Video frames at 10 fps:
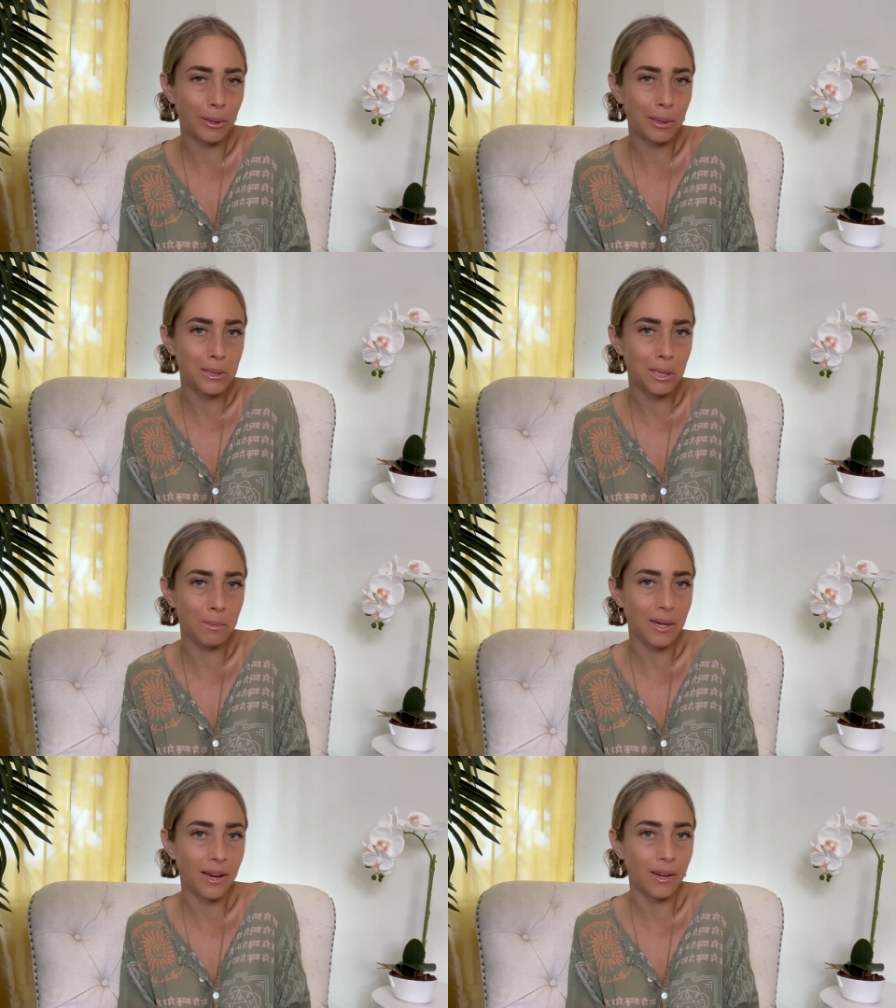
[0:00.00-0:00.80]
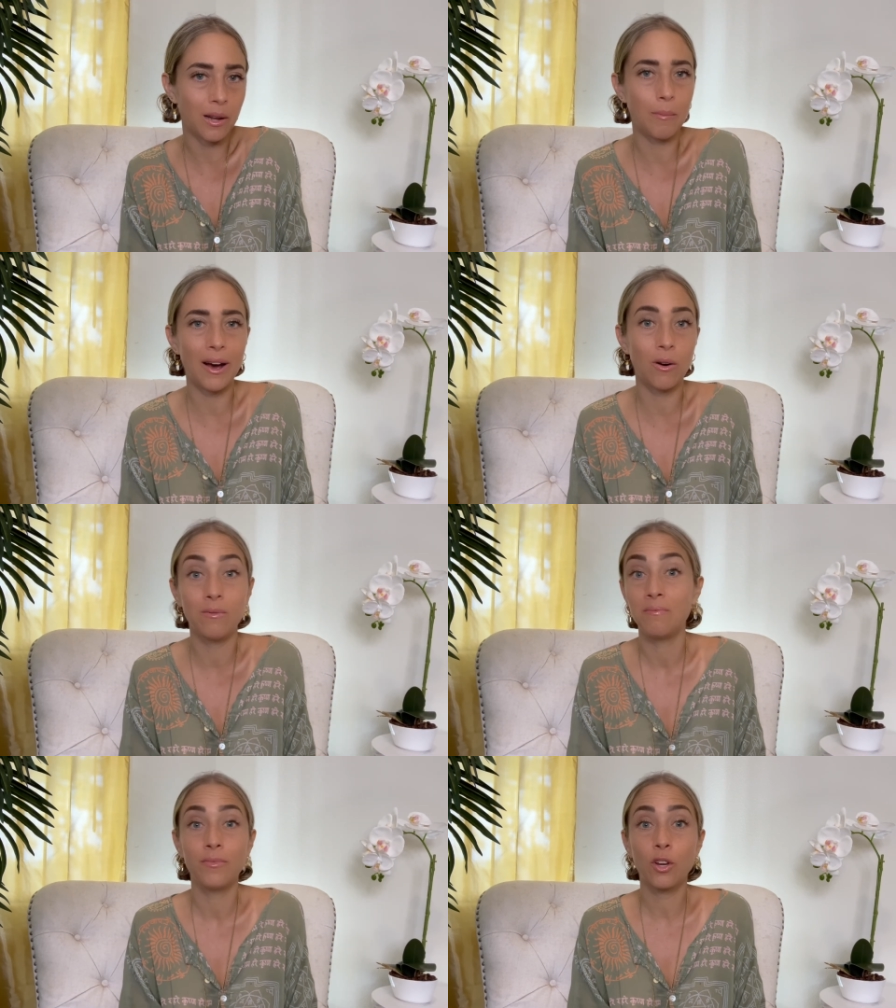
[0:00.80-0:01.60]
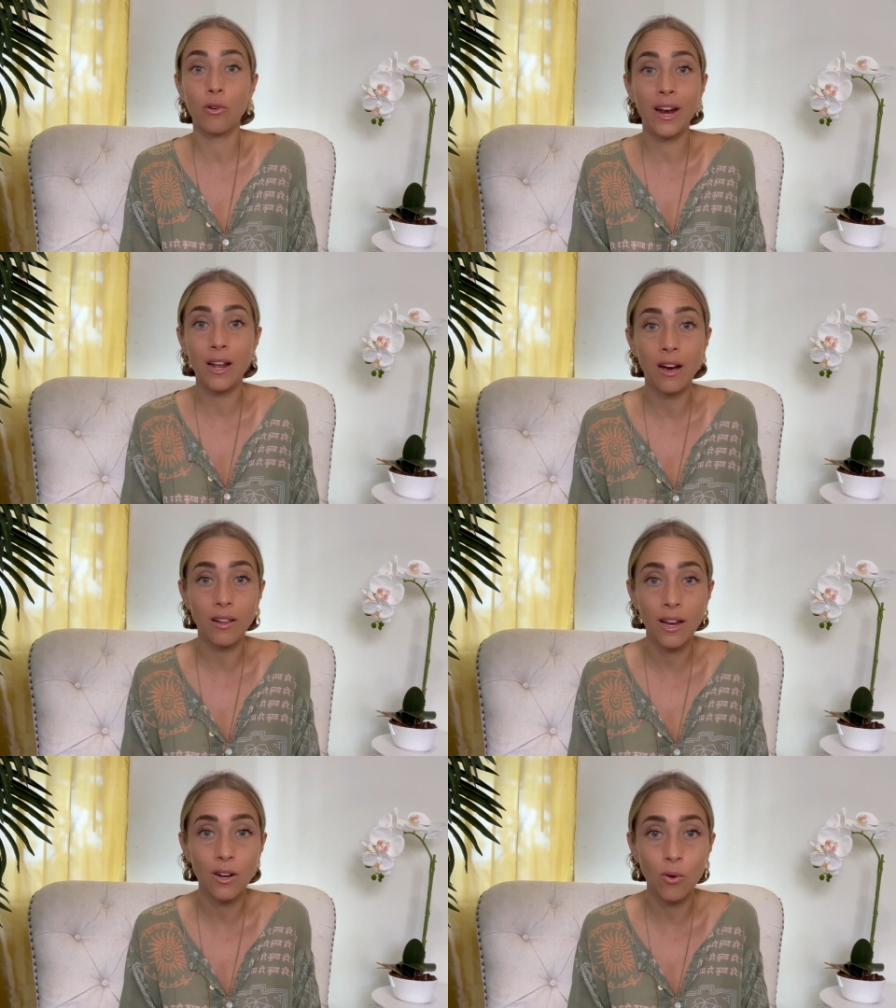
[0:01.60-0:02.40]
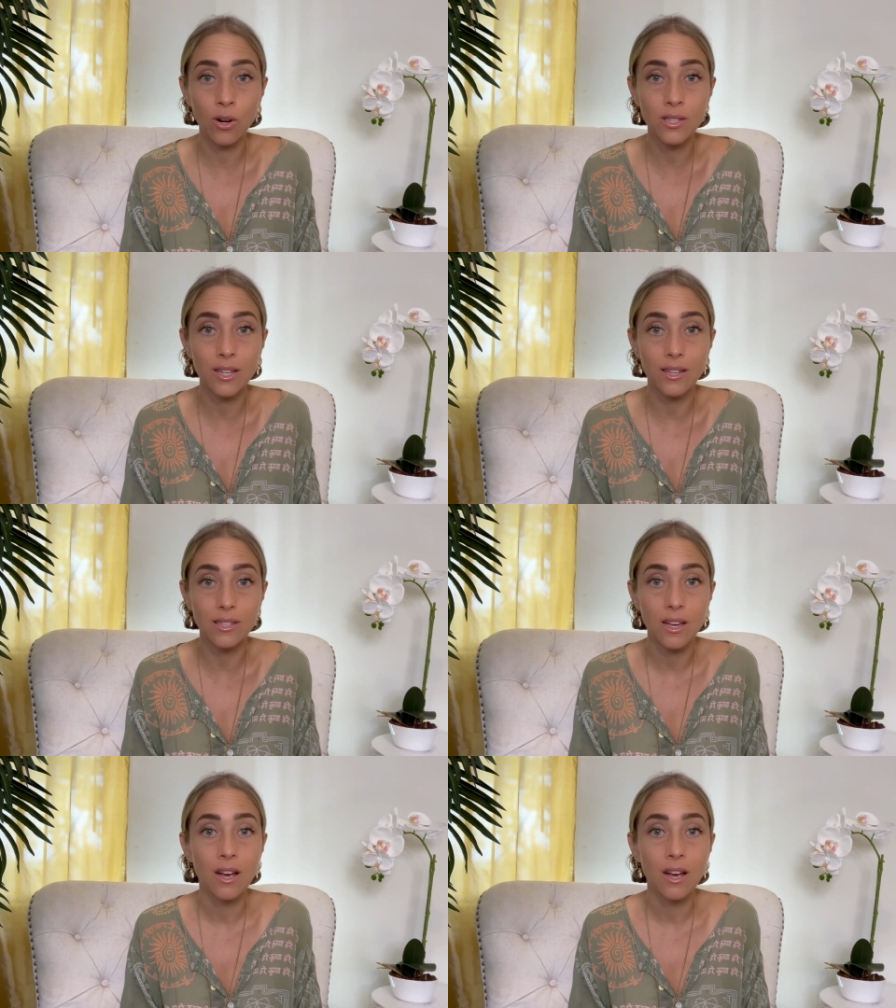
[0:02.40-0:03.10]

intimidated about creating online courses.